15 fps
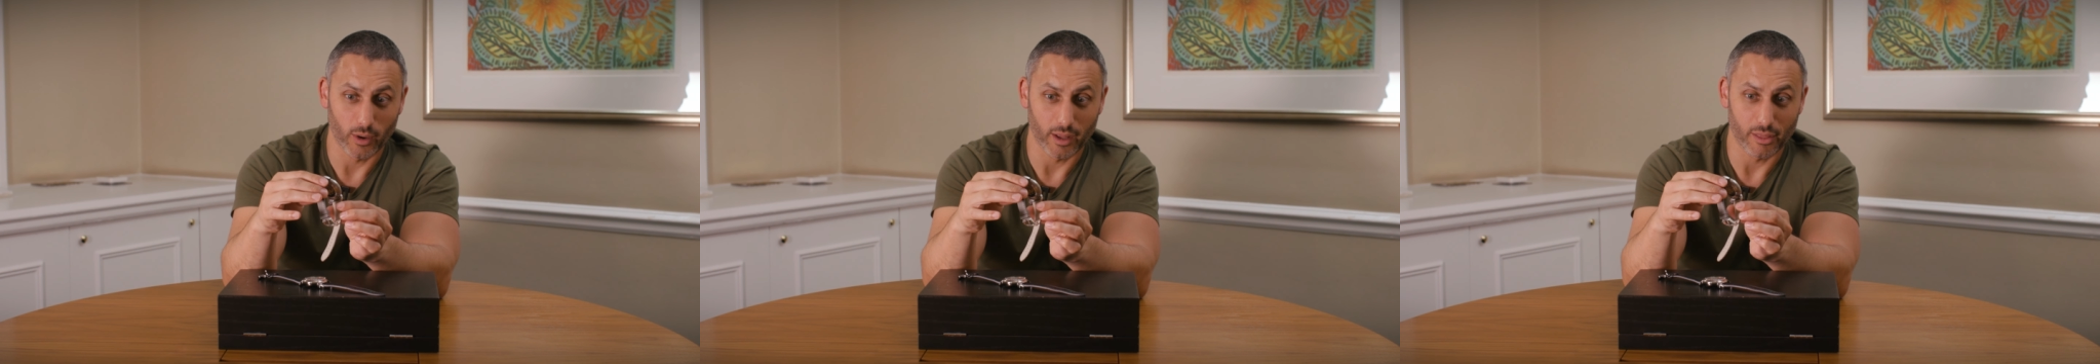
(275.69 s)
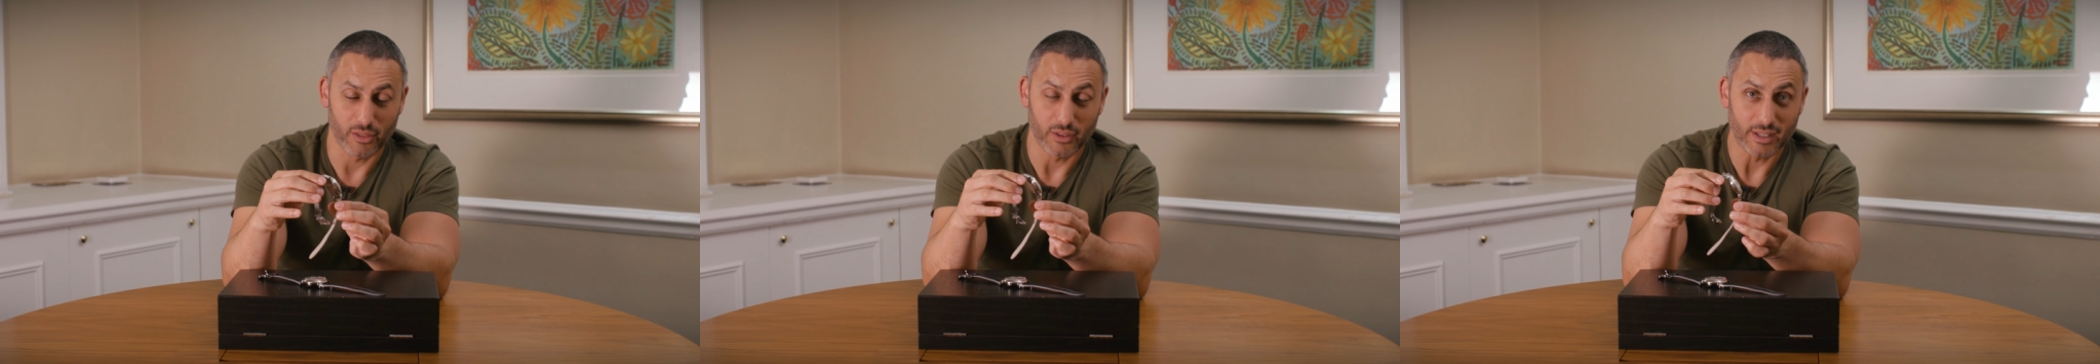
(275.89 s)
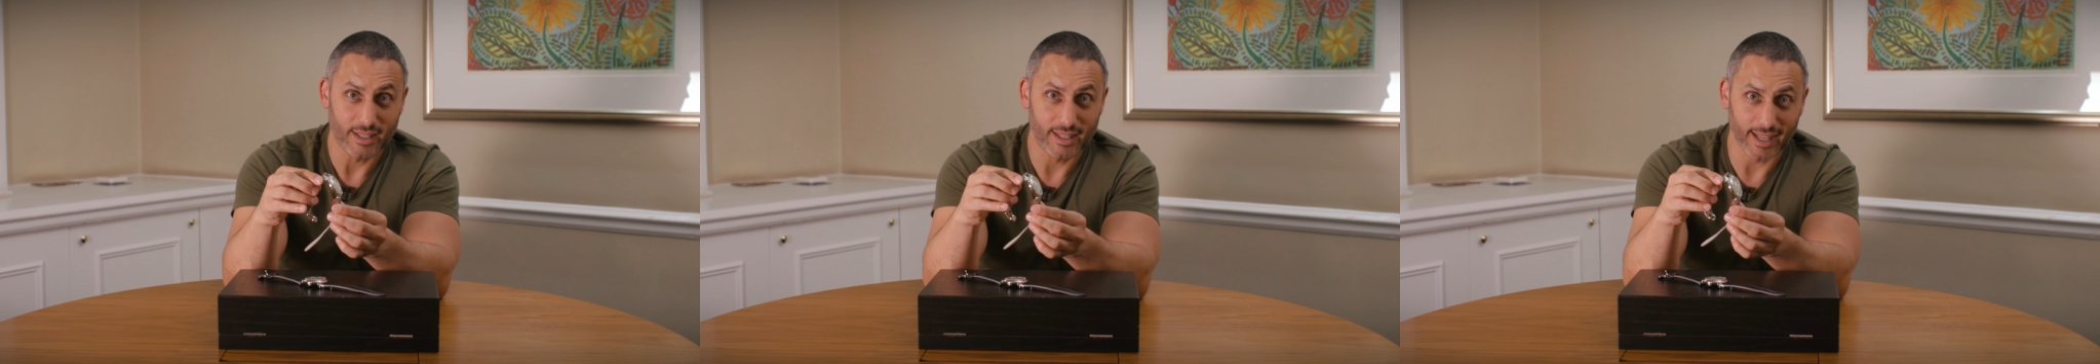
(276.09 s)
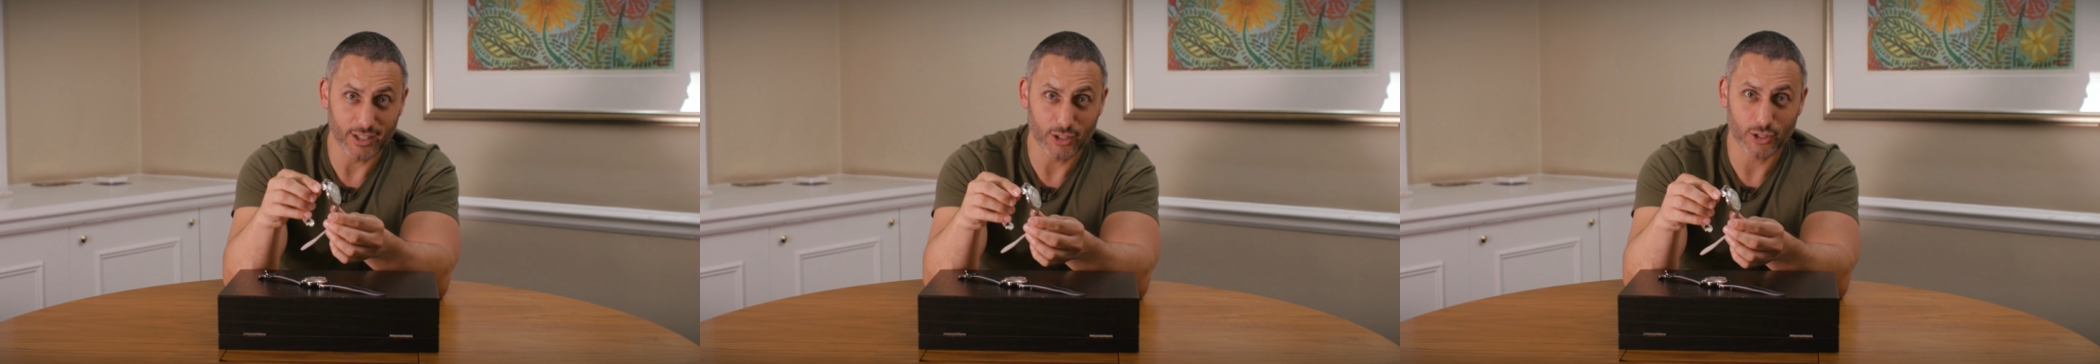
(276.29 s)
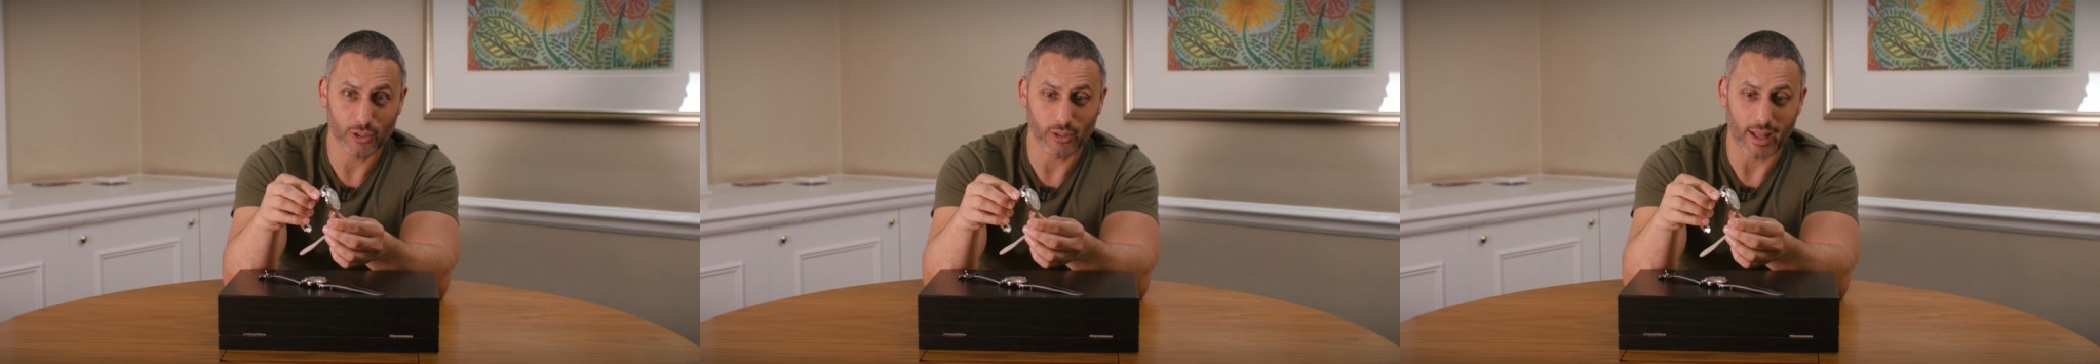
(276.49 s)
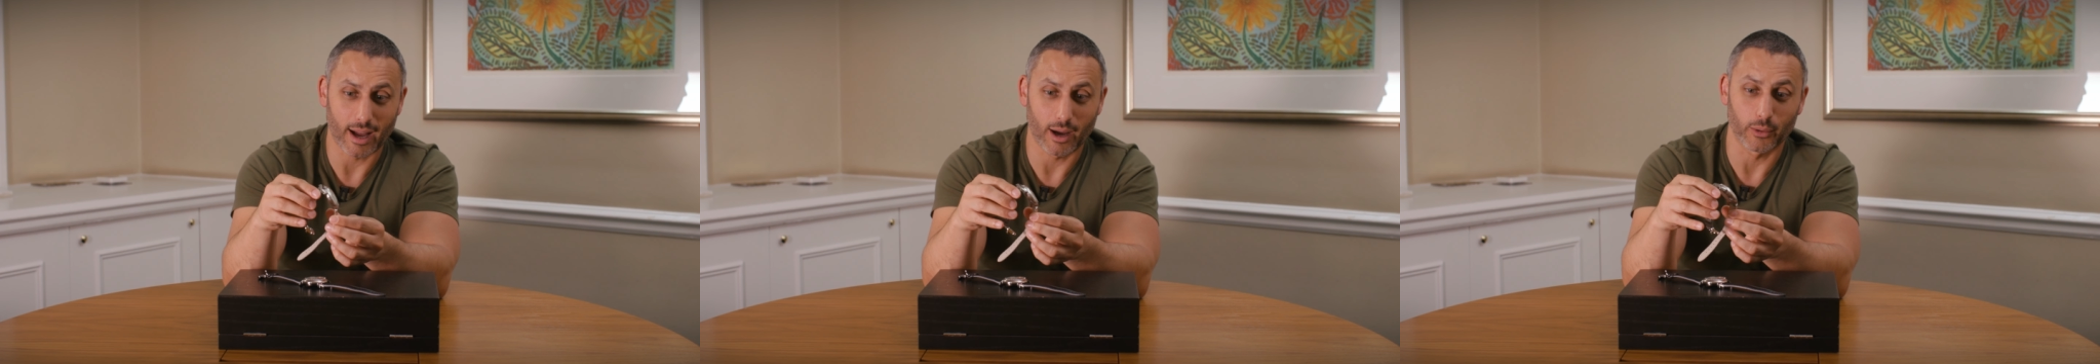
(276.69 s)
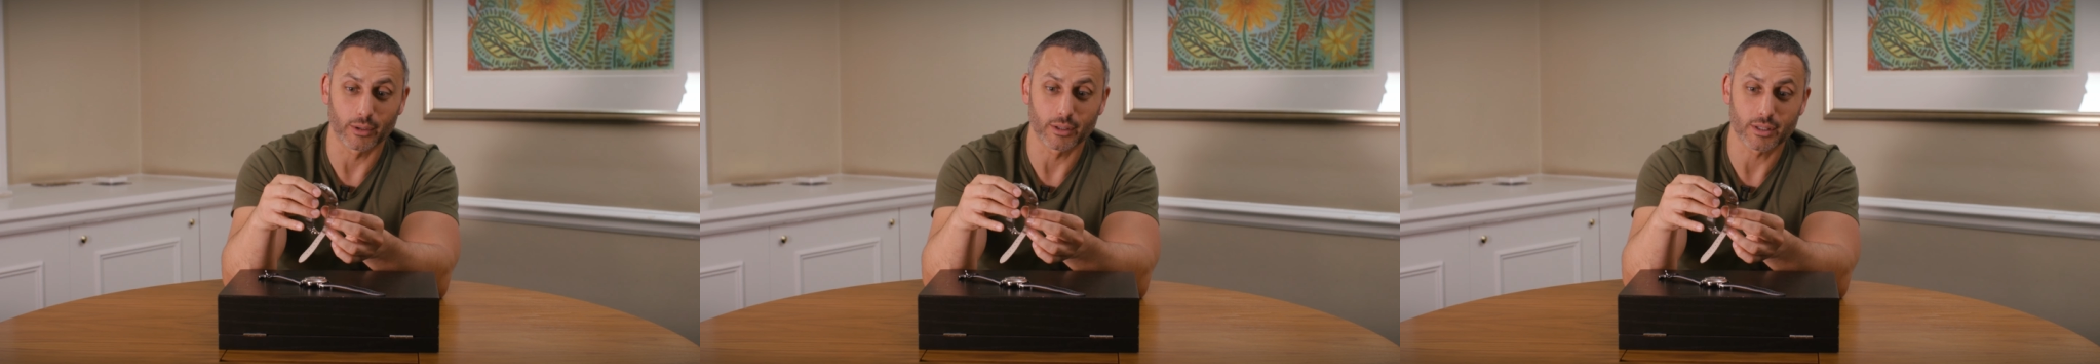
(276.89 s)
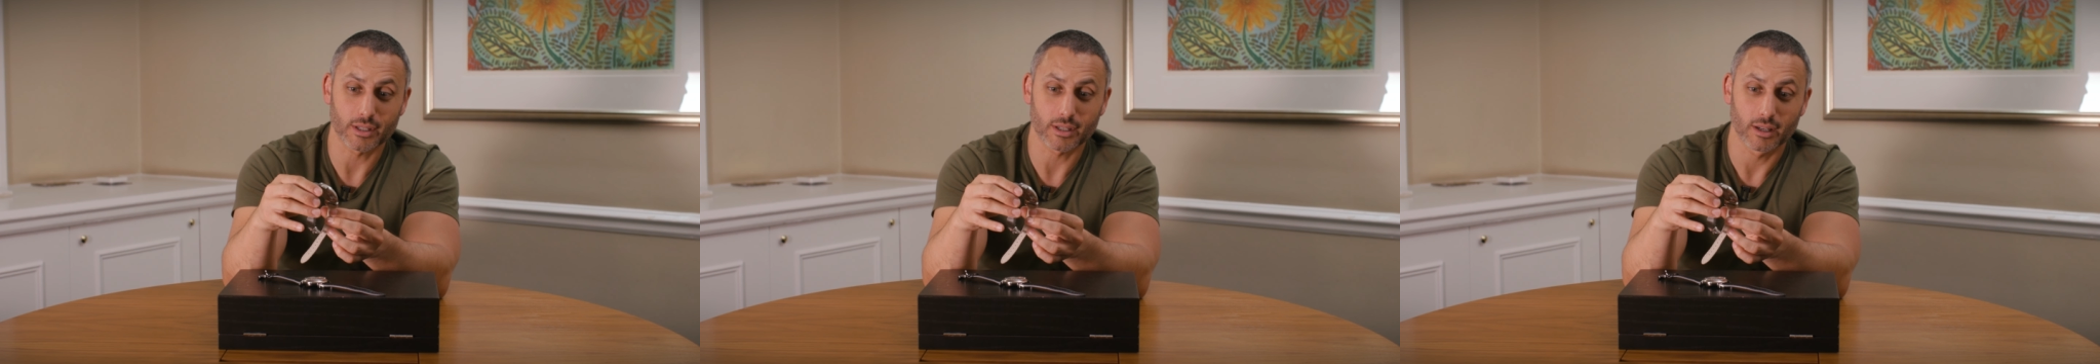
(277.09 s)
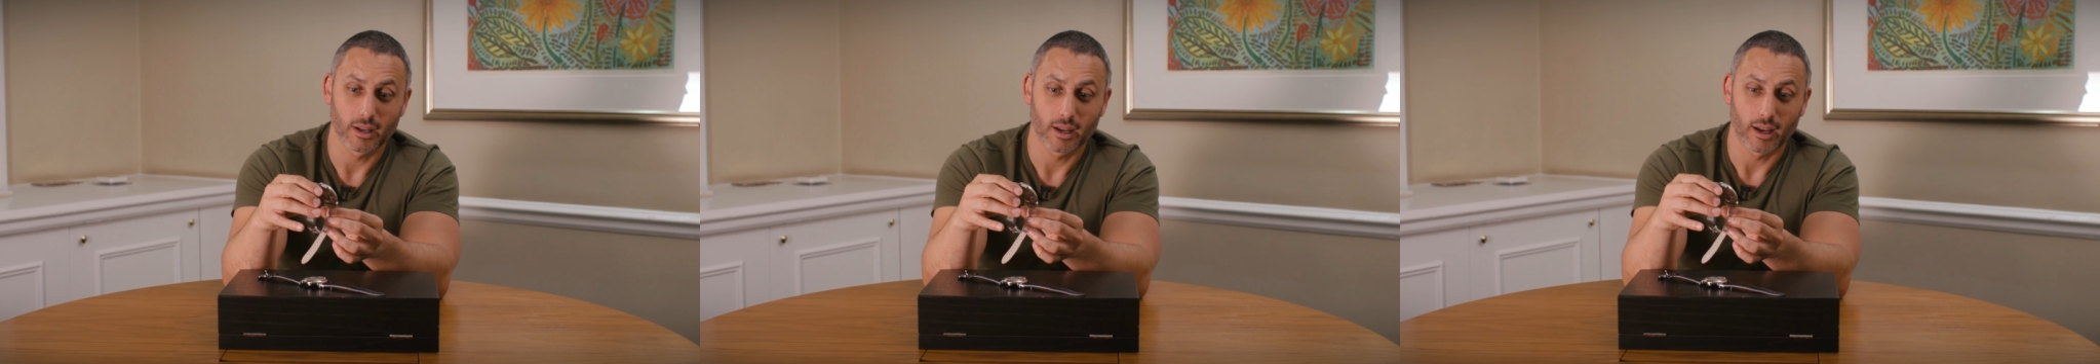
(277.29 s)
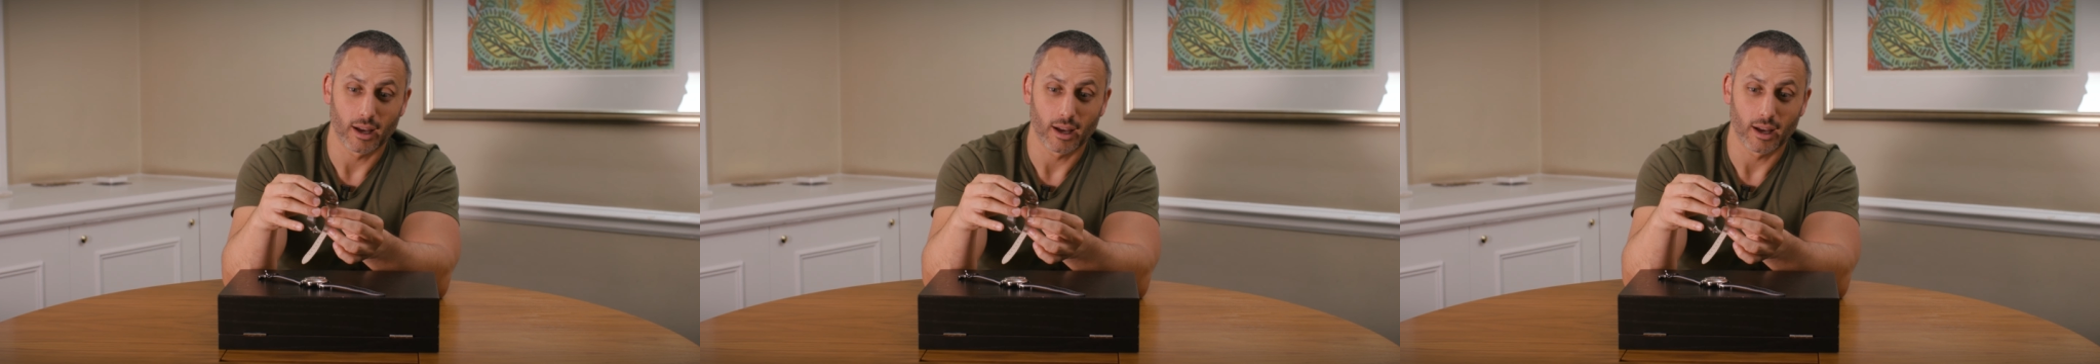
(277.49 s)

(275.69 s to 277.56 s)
with digital hours